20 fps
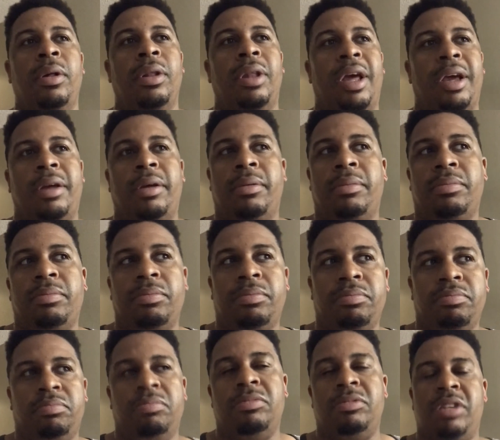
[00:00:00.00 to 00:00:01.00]
like
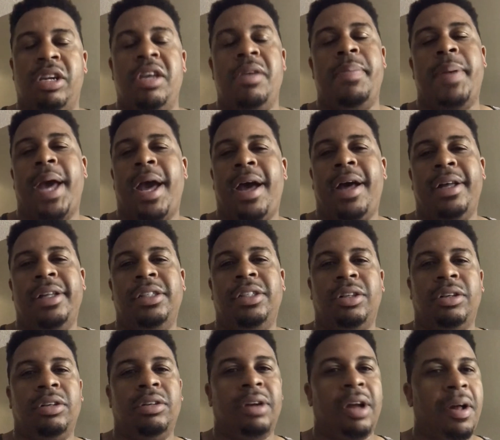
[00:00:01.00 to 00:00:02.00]
knee pads
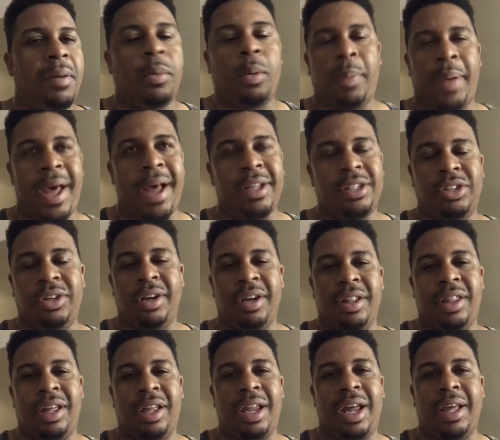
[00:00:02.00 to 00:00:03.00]
or elbow pads or
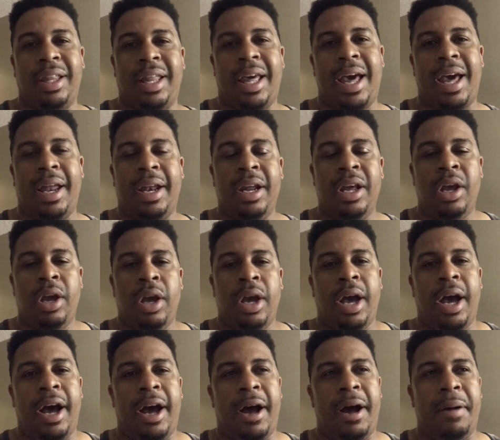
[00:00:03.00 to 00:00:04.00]
anything like that.
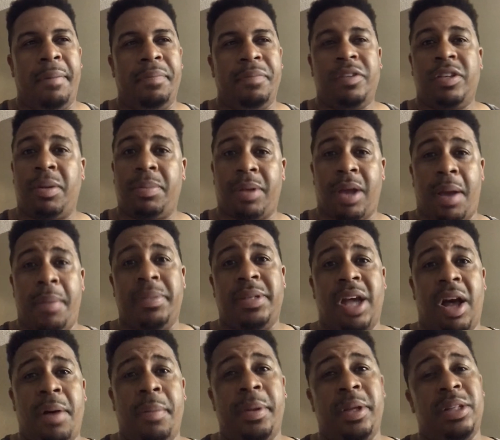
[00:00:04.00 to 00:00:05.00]
Sometimes
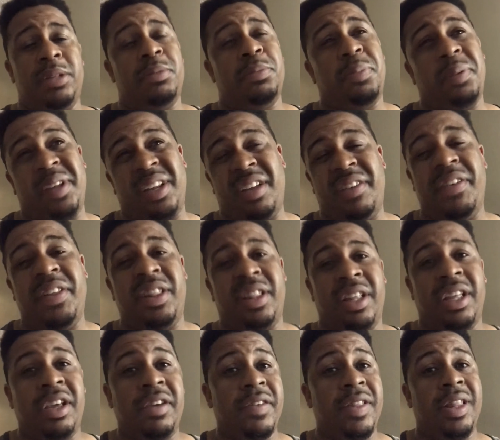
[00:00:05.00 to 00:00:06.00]
helmet, but
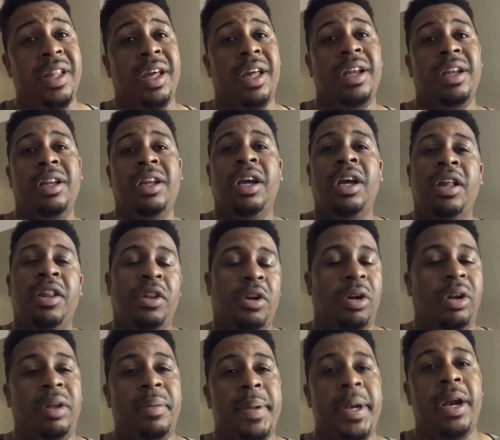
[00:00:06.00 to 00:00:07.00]
even then they're
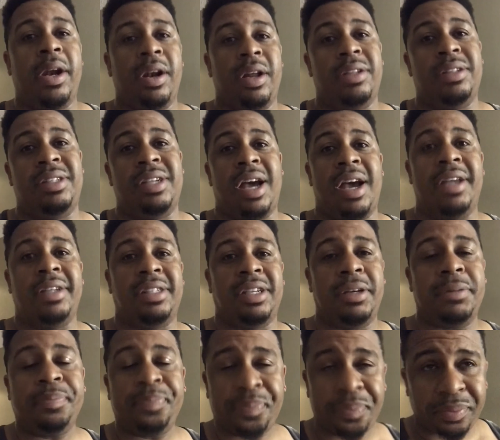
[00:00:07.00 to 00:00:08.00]
limited on
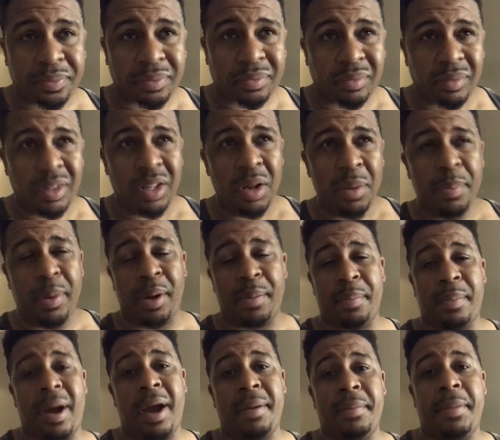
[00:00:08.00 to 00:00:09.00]
sizing. But
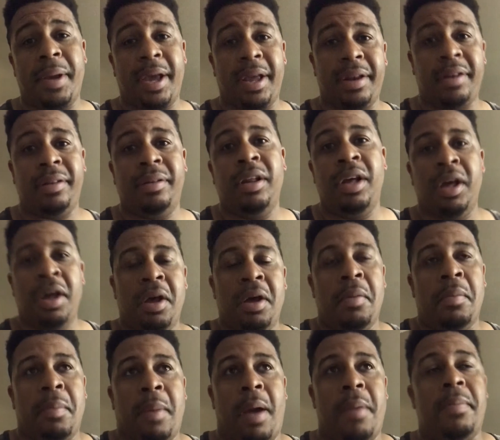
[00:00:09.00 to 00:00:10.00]
my main
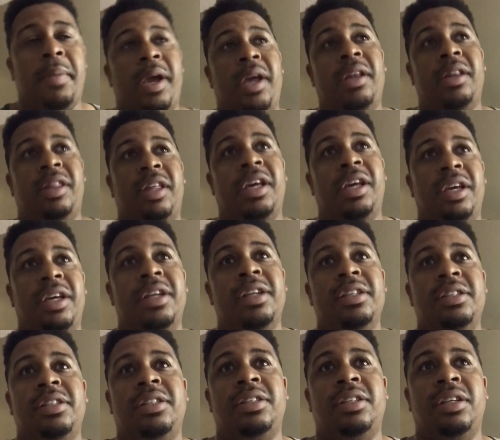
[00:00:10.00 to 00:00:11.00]
thing
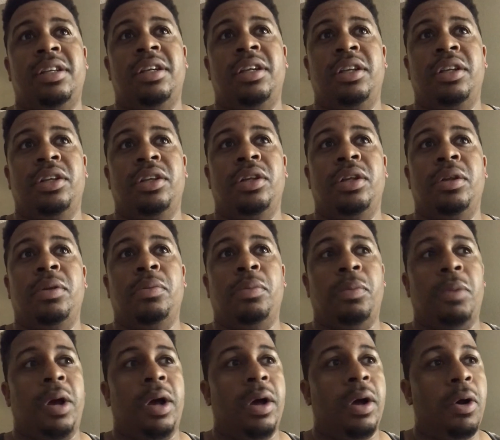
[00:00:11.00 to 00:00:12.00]
is
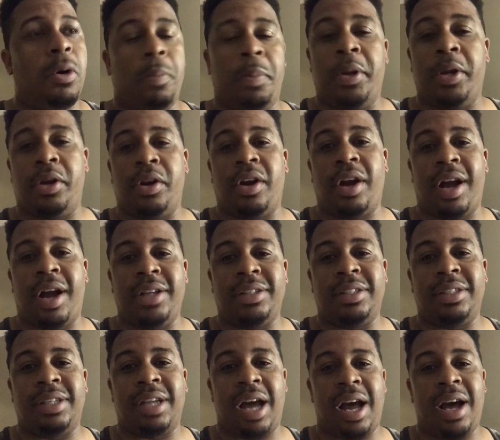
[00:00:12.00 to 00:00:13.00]
opening your
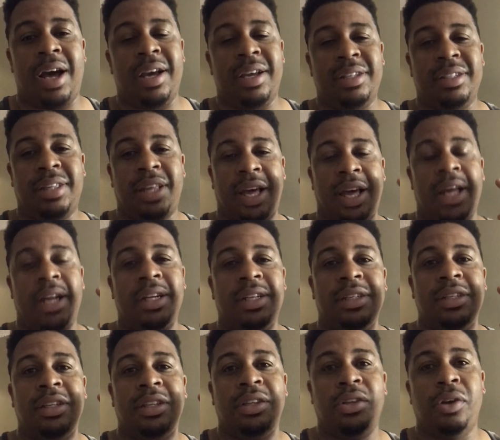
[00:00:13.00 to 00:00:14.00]
guys' eyes that
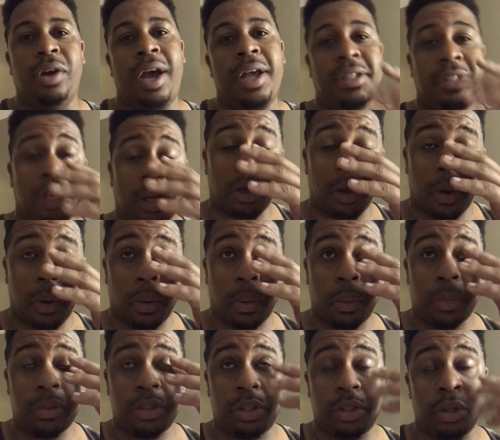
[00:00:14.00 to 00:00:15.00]
you guys go
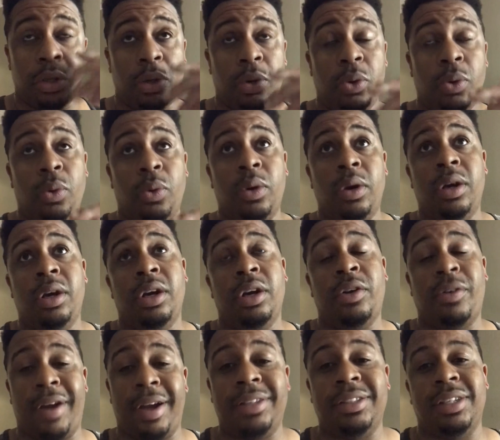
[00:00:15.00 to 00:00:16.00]
to
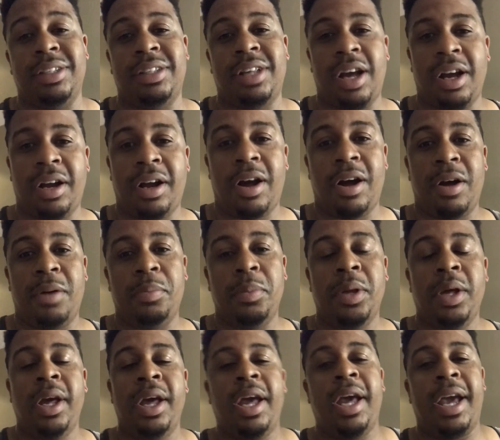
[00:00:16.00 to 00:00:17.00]
Craigslist.com
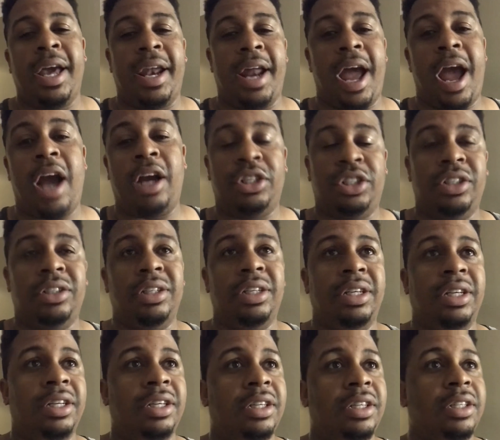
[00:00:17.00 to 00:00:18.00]
and
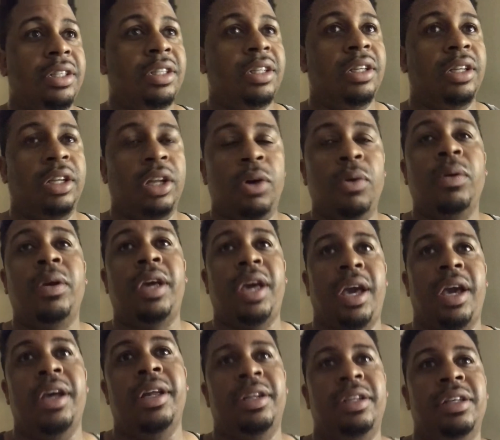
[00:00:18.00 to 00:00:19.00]
actually
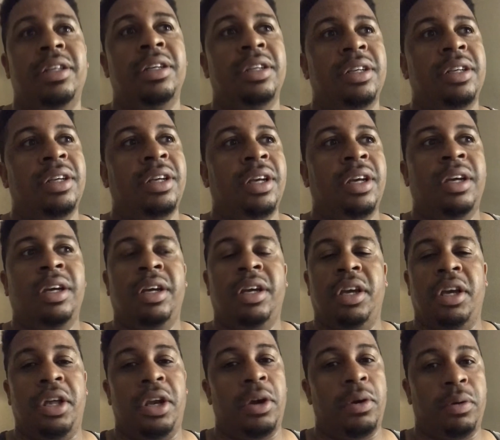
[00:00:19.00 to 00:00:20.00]
locate,
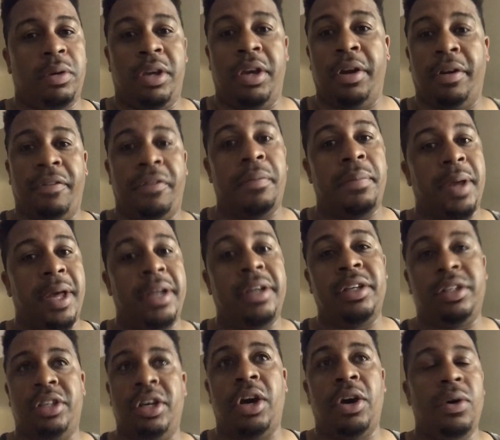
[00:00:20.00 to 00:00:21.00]
you know, gear from head to
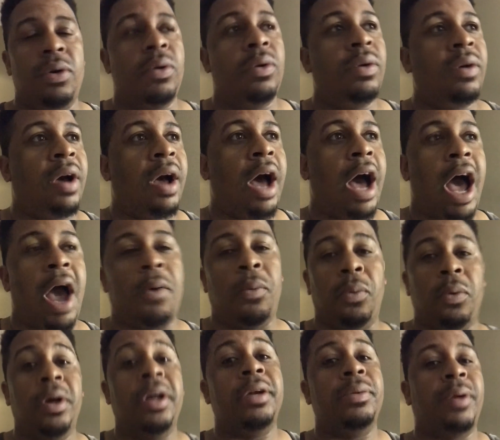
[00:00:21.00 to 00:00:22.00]
toe. I
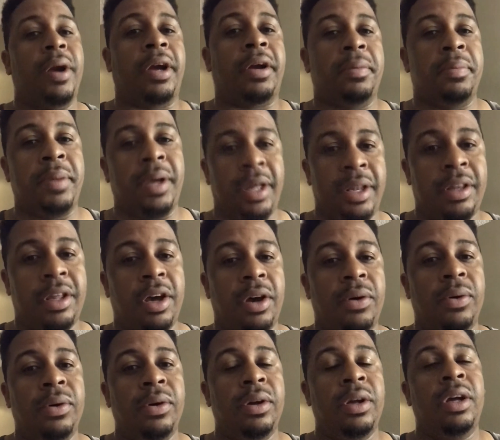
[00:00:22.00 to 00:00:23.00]
would recommend,
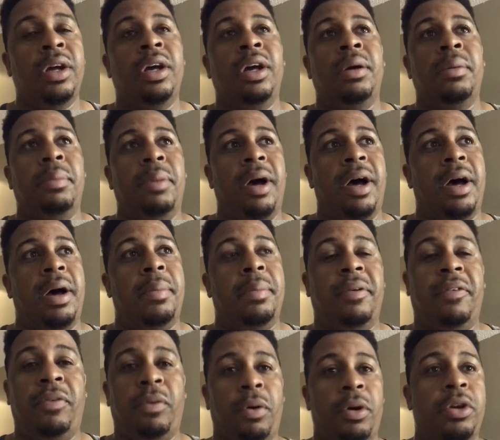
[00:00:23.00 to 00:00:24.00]
though,
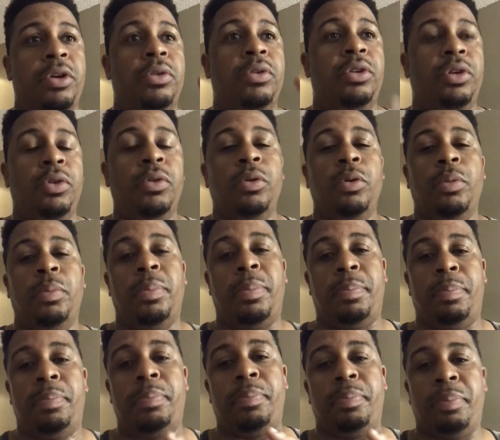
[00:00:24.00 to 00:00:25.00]
before you do
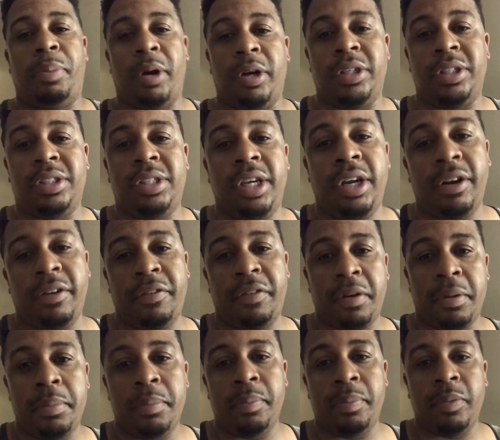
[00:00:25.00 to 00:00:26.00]
purchase gear
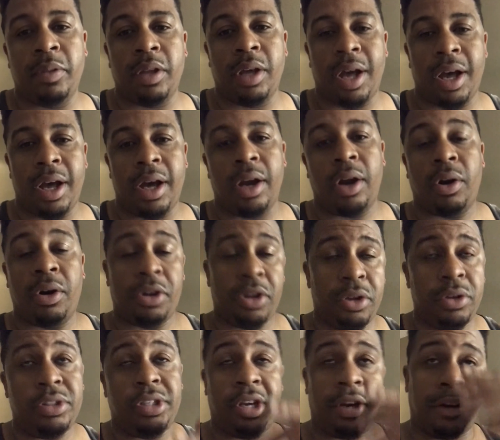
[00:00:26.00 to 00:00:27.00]
from or
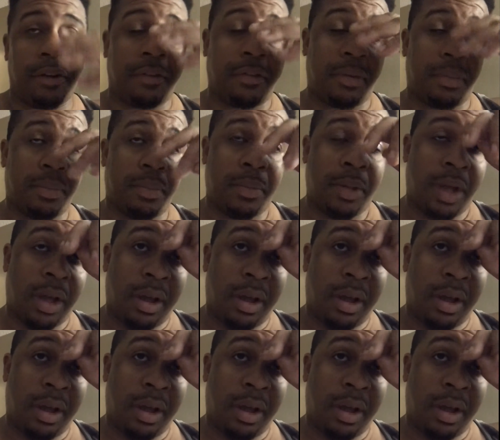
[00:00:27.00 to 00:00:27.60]
use gear from